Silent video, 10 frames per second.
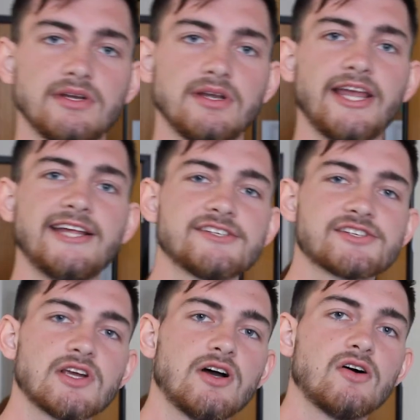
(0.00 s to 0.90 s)
And
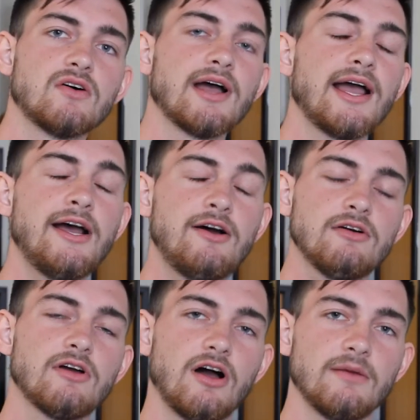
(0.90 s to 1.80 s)
so, how
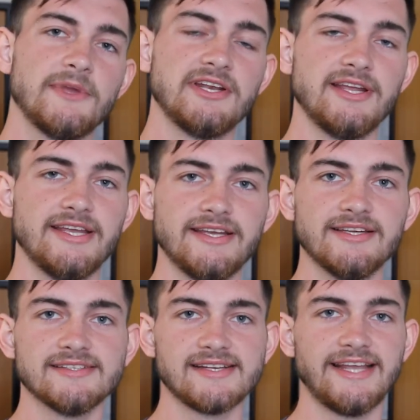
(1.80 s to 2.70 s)
common
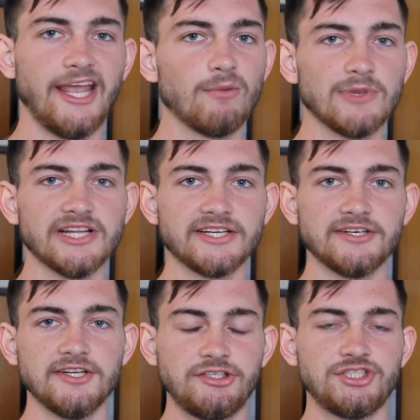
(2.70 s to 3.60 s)
is gambling
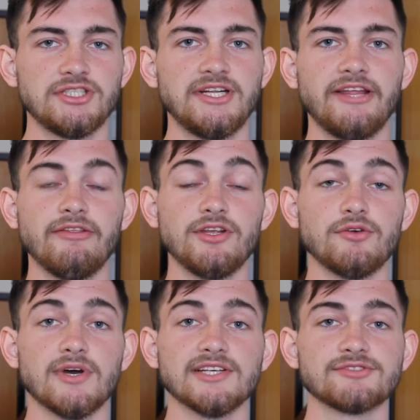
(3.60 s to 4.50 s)
addiction in the
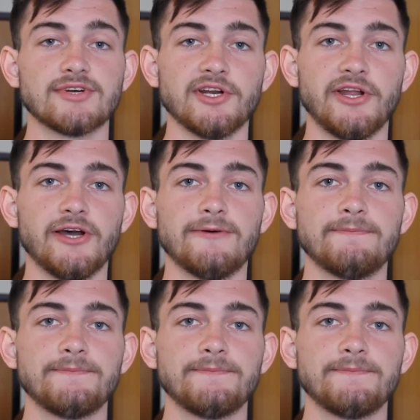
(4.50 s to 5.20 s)
US right now?